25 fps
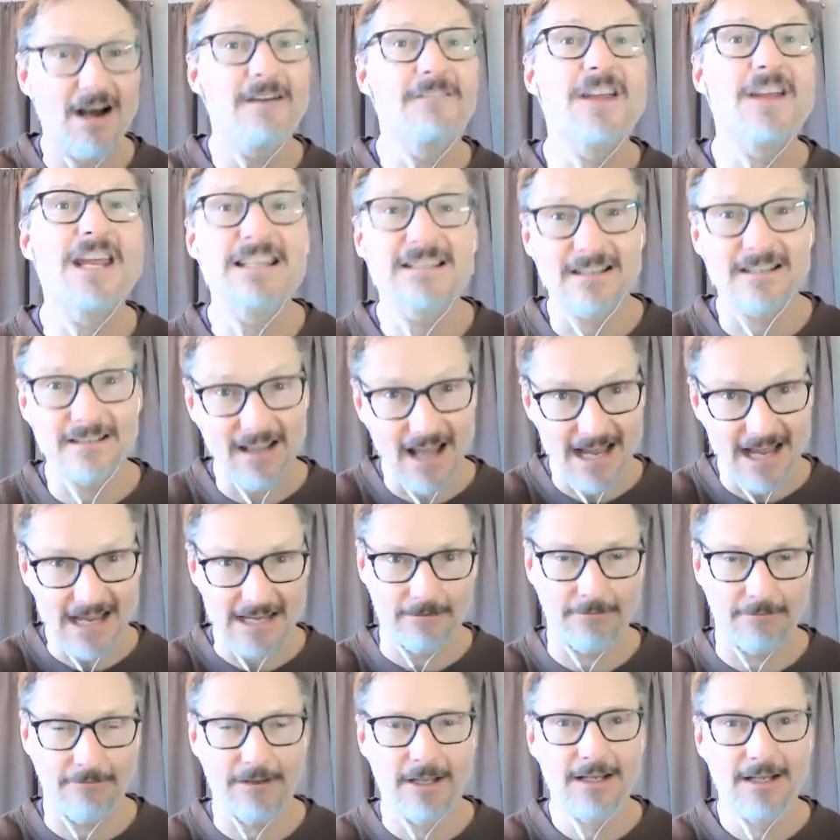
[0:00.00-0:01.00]
of his
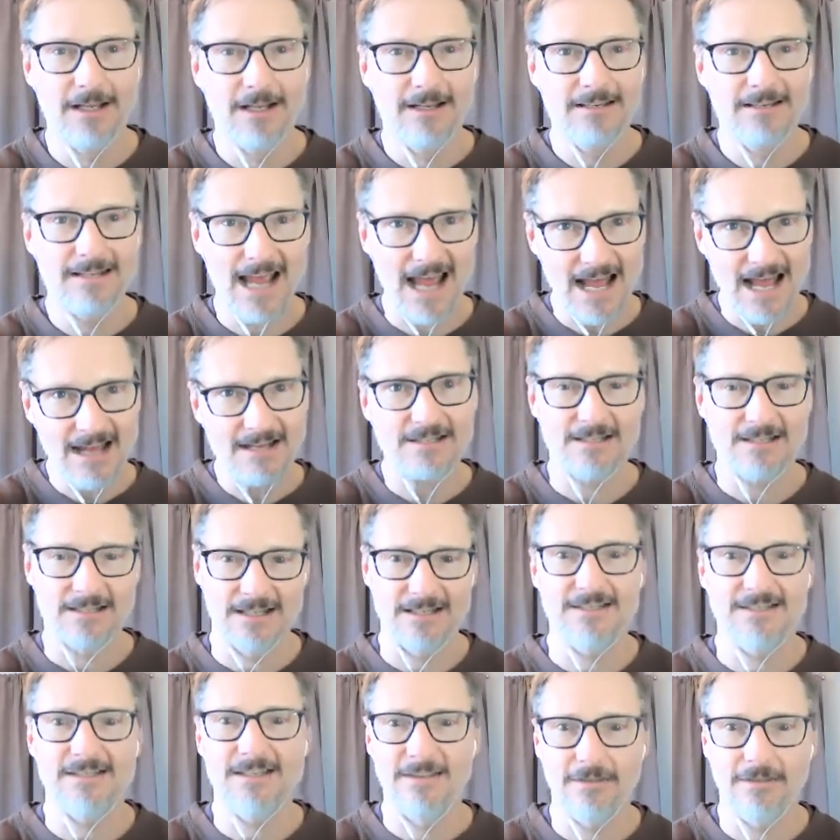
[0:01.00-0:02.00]
life to
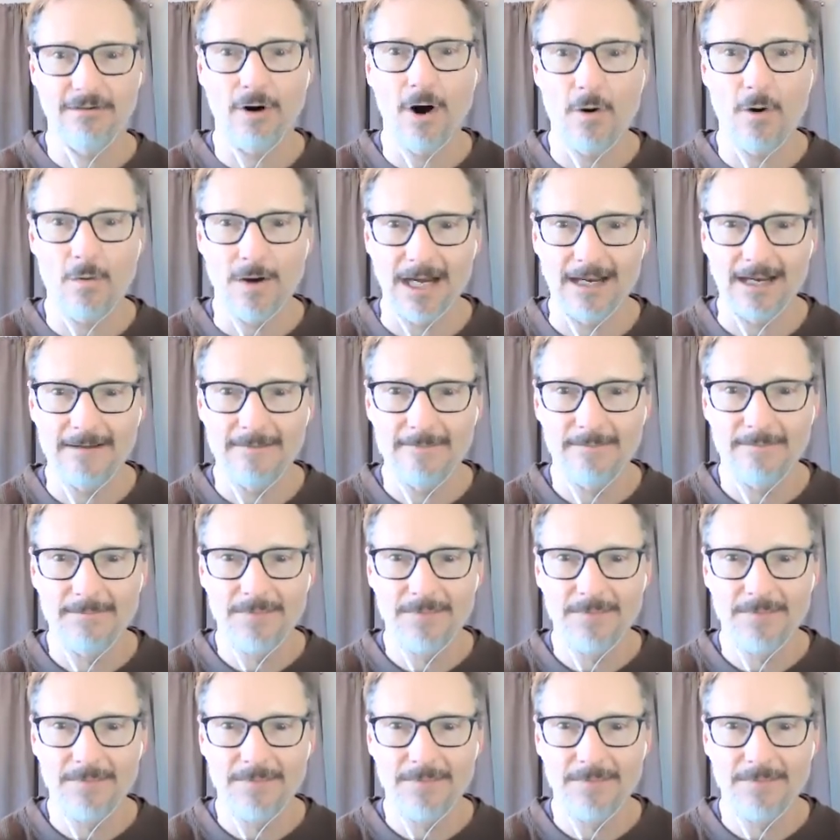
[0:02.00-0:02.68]
excellence in throwing.